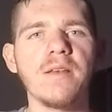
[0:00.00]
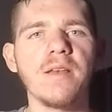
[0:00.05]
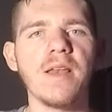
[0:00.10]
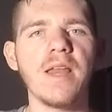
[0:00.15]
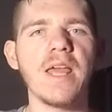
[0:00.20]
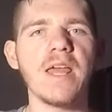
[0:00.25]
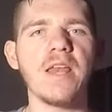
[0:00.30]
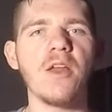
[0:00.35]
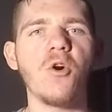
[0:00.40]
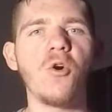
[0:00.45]

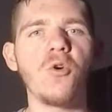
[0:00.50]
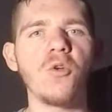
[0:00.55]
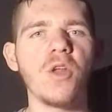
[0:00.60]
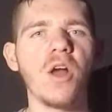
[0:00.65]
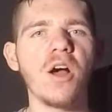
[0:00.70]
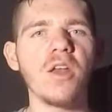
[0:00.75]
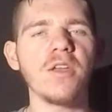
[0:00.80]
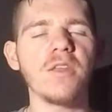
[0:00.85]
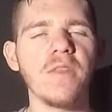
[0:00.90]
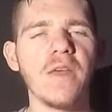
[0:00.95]
and hold
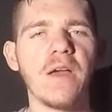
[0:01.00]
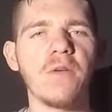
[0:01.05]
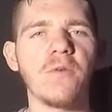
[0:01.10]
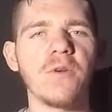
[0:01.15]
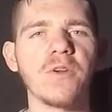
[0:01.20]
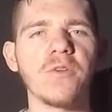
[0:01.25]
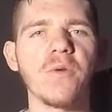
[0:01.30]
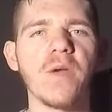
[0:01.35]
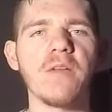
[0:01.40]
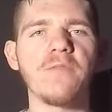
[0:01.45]
on to that
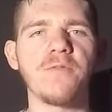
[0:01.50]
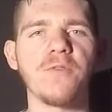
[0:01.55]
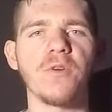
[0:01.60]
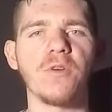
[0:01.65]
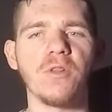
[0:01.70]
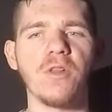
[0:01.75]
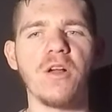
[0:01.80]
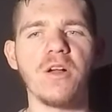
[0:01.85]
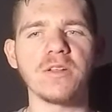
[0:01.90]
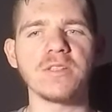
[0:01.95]
regret for a
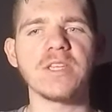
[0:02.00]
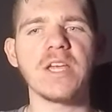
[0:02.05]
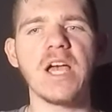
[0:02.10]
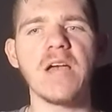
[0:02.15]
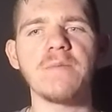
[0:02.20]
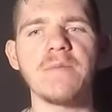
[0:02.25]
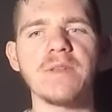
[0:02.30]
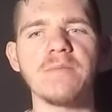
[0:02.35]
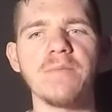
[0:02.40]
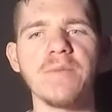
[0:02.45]
long
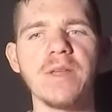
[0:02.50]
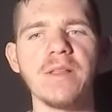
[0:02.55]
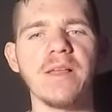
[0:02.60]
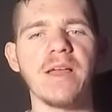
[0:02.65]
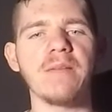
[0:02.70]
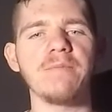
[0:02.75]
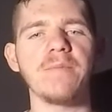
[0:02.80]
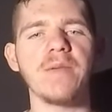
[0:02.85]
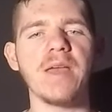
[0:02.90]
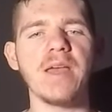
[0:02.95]
time to be
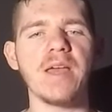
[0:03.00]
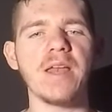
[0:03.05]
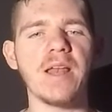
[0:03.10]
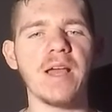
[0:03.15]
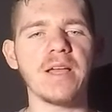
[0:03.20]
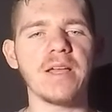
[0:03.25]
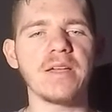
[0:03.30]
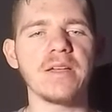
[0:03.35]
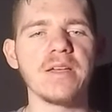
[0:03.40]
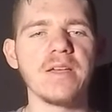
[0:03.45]
like, man,
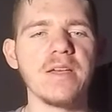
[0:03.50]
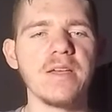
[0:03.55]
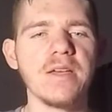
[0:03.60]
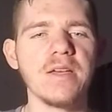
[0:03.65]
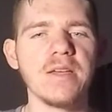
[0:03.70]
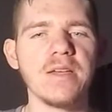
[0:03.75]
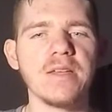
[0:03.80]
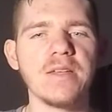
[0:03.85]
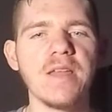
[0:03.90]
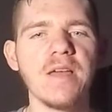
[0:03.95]

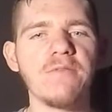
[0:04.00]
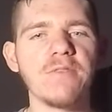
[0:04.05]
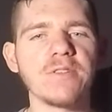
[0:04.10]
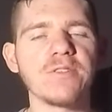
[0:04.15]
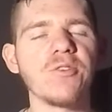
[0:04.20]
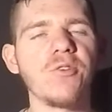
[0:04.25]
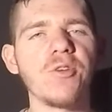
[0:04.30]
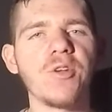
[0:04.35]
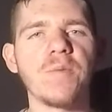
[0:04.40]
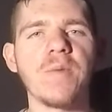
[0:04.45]
I never
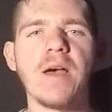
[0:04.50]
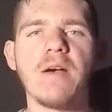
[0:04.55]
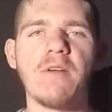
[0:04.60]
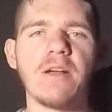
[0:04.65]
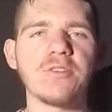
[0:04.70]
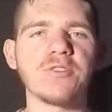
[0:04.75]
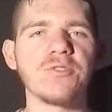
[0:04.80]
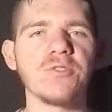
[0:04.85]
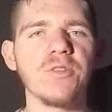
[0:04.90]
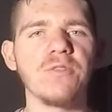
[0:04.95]
told them how I
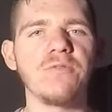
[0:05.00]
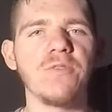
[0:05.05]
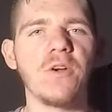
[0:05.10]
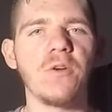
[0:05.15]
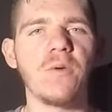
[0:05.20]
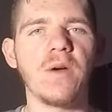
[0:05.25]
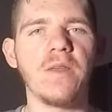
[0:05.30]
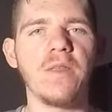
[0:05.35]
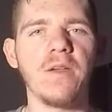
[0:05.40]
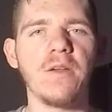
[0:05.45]
truly
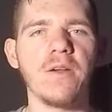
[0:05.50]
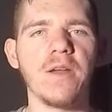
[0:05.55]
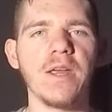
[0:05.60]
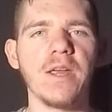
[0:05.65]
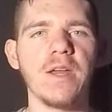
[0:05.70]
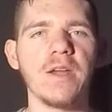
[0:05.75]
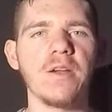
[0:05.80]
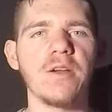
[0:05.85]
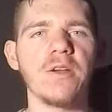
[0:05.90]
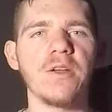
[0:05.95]
felt while they were
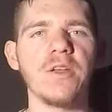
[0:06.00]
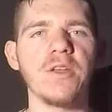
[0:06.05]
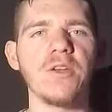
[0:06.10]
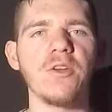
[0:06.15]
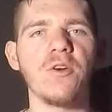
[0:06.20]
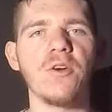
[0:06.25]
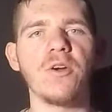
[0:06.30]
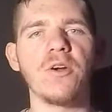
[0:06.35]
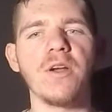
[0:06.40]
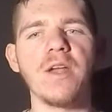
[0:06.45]
here, you
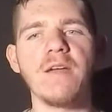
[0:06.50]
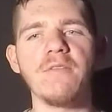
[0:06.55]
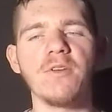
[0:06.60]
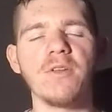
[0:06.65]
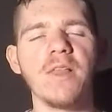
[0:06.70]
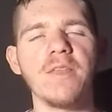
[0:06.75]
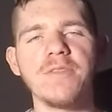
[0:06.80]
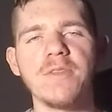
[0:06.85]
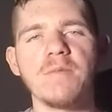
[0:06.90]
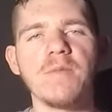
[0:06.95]
know, or never
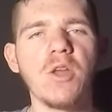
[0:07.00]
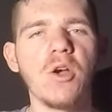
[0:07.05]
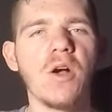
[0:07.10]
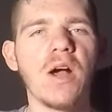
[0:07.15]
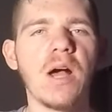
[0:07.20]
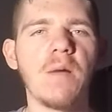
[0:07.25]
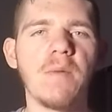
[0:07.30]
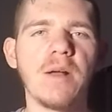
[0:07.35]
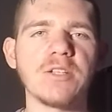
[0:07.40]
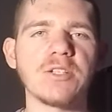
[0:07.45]
let them know
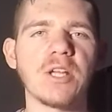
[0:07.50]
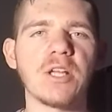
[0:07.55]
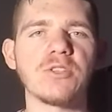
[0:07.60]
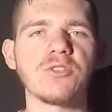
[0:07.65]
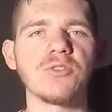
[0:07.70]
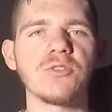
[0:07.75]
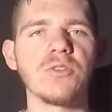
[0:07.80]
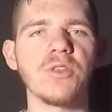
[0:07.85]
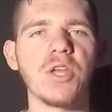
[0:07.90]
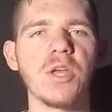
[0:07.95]
how much I
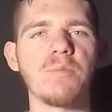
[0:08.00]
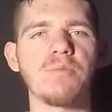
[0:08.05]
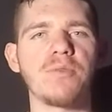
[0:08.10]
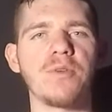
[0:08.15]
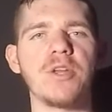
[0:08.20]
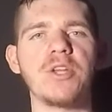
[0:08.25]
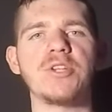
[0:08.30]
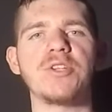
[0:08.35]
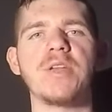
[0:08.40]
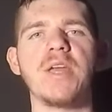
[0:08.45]
truly
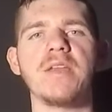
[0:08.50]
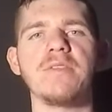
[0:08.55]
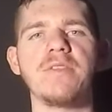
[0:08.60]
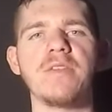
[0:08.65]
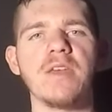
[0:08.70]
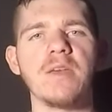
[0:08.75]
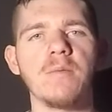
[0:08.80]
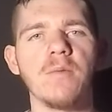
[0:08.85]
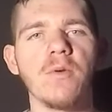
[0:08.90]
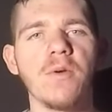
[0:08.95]
appreciate
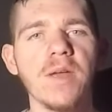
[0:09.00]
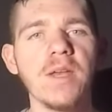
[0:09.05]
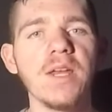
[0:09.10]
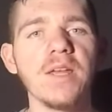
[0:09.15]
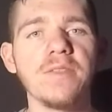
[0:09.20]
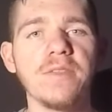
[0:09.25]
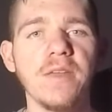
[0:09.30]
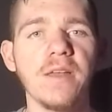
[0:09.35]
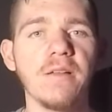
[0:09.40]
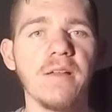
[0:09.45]
them or
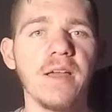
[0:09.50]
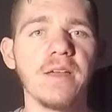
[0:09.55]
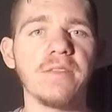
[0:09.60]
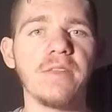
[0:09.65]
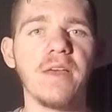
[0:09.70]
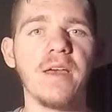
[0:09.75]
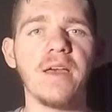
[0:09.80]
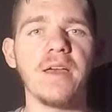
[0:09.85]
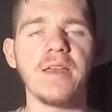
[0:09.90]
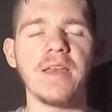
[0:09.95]
anything like
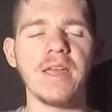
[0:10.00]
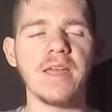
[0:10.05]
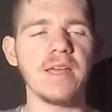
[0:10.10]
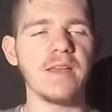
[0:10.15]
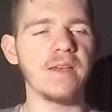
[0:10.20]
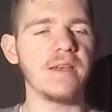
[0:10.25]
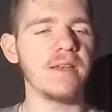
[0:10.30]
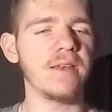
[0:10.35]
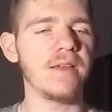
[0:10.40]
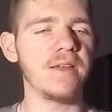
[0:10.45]
that.
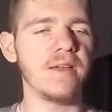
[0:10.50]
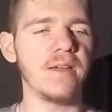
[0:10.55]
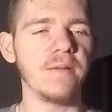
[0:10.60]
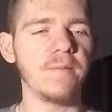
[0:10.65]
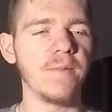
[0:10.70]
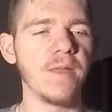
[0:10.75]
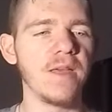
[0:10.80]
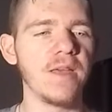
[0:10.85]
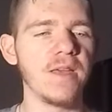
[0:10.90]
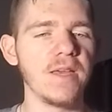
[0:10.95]
And uh,
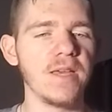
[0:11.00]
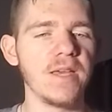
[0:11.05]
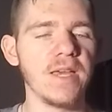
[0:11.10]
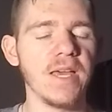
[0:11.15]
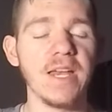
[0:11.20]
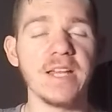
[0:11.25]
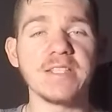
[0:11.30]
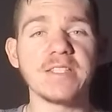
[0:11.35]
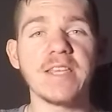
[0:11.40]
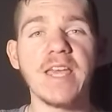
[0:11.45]

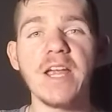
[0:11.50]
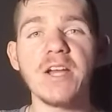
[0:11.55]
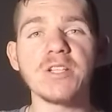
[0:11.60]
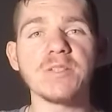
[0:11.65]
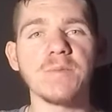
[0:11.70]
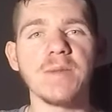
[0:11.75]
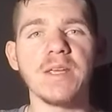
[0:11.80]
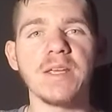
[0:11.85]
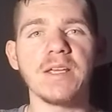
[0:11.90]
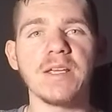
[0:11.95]
and it scares
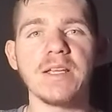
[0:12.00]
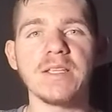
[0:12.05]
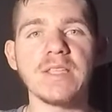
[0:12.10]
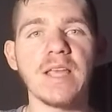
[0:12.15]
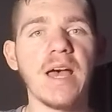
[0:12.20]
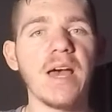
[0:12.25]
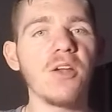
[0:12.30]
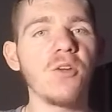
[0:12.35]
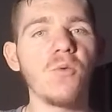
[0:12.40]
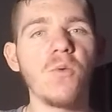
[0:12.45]
me.
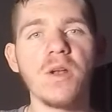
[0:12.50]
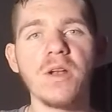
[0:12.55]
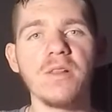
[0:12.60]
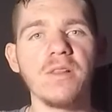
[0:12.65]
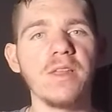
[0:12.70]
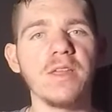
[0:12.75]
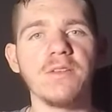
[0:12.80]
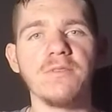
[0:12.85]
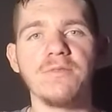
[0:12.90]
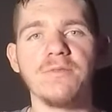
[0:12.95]
I don't want
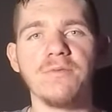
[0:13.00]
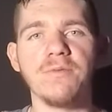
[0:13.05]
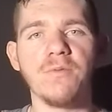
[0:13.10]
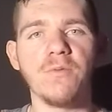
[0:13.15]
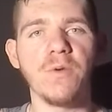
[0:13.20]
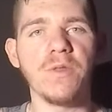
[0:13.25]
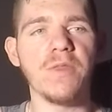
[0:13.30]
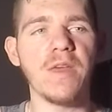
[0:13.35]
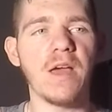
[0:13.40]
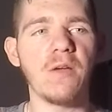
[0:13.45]
to live
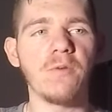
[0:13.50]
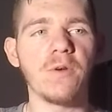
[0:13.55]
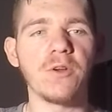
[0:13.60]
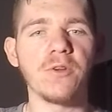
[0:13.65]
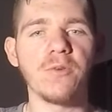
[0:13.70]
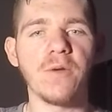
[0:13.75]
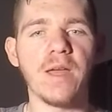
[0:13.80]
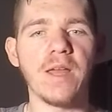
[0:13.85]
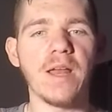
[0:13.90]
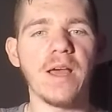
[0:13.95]
with that
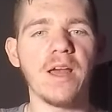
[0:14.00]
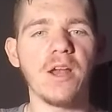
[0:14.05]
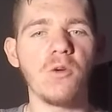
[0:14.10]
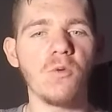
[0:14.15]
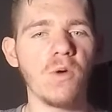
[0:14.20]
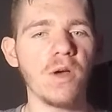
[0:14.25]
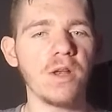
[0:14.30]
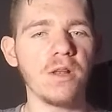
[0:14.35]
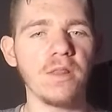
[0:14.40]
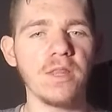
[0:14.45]
regret. I don't
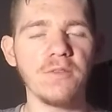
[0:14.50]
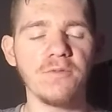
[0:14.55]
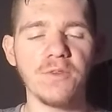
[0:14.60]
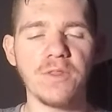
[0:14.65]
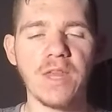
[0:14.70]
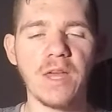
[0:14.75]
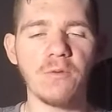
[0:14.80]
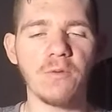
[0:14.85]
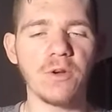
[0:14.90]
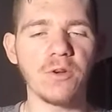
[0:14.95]
want to live with
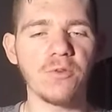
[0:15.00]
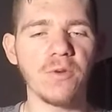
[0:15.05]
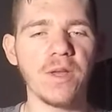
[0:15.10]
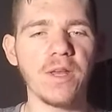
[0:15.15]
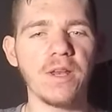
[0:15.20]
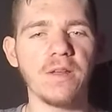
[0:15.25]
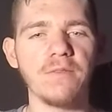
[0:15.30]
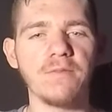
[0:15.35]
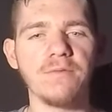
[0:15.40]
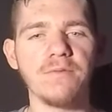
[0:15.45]
that
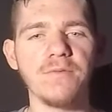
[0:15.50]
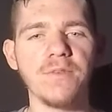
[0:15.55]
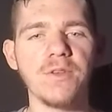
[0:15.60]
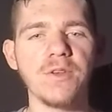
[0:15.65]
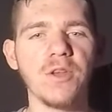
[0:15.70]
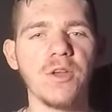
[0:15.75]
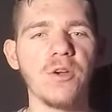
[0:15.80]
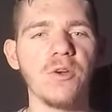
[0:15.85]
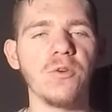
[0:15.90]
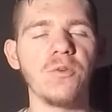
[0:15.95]
regret of you
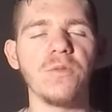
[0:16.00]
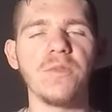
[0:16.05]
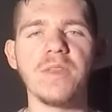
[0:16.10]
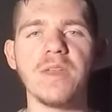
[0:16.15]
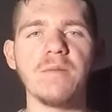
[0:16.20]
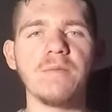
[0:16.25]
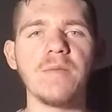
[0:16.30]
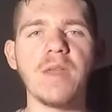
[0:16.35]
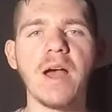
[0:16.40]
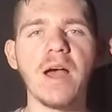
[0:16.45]
know
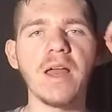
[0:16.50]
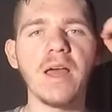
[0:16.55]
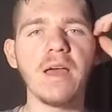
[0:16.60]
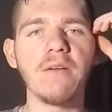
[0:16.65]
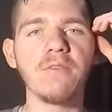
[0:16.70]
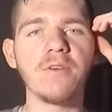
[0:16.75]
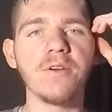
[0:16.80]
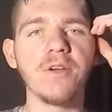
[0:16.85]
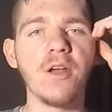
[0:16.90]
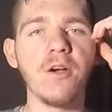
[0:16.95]
them not
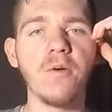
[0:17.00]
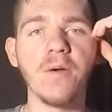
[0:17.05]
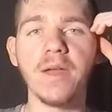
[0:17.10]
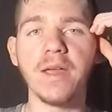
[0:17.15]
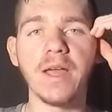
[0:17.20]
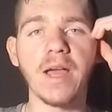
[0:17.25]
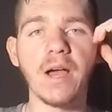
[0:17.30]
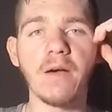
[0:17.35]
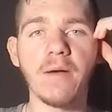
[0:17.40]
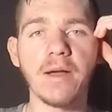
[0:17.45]
ever knowing
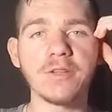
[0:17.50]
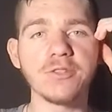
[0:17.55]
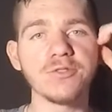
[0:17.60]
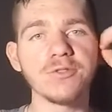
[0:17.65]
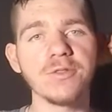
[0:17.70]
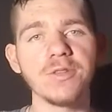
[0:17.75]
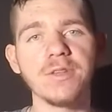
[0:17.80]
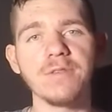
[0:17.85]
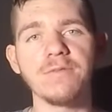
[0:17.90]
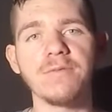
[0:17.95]
how I
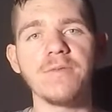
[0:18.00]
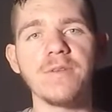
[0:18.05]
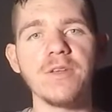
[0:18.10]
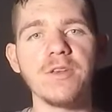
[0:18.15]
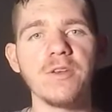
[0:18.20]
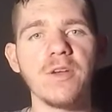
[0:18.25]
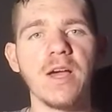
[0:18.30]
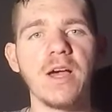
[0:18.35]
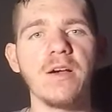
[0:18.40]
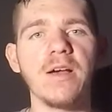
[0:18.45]
truly, you
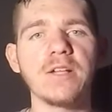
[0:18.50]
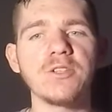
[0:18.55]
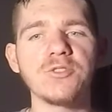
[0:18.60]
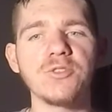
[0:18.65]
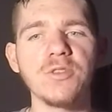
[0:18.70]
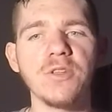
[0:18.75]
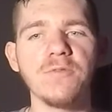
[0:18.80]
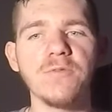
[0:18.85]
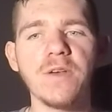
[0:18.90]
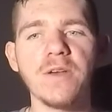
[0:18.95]
know, how I
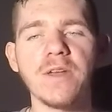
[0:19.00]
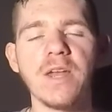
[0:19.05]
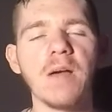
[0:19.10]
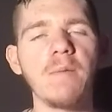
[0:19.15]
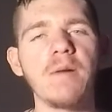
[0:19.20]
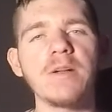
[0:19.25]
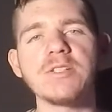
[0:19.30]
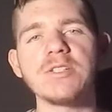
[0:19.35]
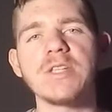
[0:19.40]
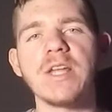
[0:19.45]
truly felt, how
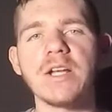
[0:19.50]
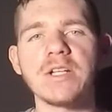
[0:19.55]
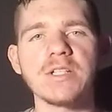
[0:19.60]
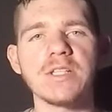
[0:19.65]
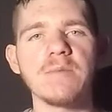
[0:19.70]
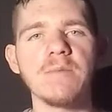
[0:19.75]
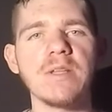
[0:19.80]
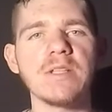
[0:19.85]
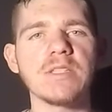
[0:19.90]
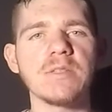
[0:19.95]
much they
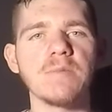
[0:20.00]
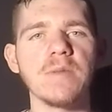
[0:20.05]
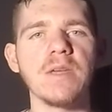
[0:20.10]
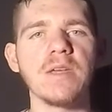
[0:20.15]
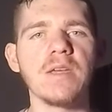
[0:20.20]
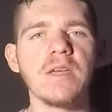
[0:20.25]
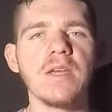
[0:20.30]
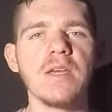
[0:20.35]
actually meant to me.